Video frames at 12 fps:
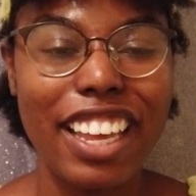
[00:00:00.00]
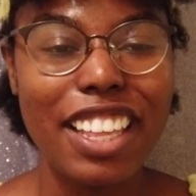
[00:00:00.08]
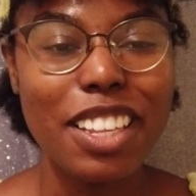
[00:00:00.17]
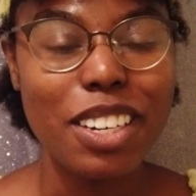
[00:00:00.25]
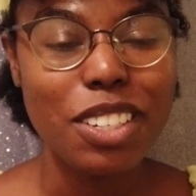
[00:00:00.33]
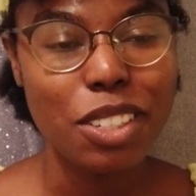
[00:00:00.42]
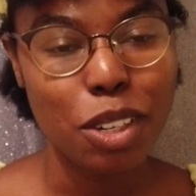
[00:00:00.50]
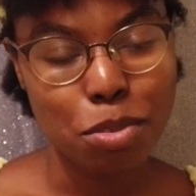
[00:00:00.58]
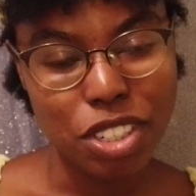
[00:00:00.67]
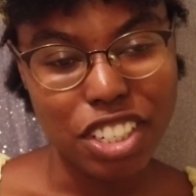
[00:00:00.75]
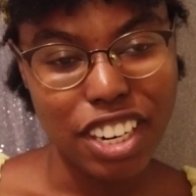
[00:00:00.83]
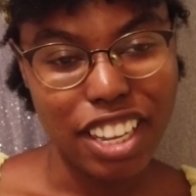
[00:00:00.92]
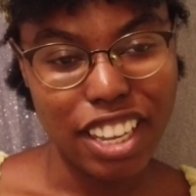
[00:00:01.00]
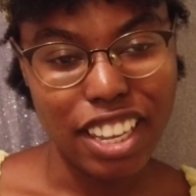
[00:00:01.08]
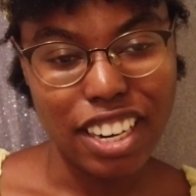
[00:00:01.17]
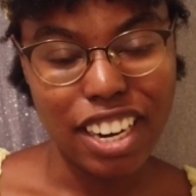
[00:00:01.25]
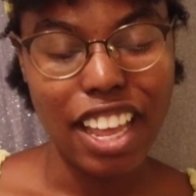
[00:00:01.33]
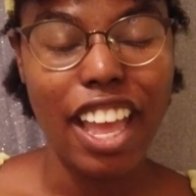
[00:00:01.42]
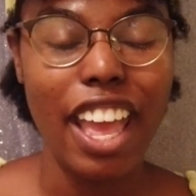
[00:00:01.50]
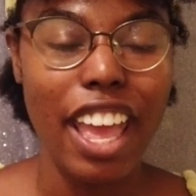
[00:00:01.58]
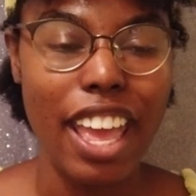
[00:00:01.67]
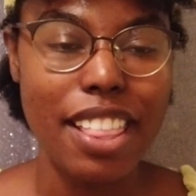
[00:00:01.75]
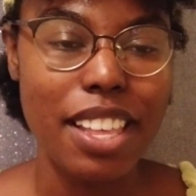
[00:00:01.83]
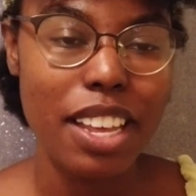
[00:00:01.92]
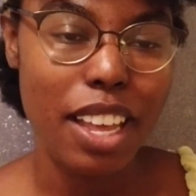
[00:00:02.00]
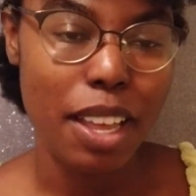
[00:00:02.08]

in the description and the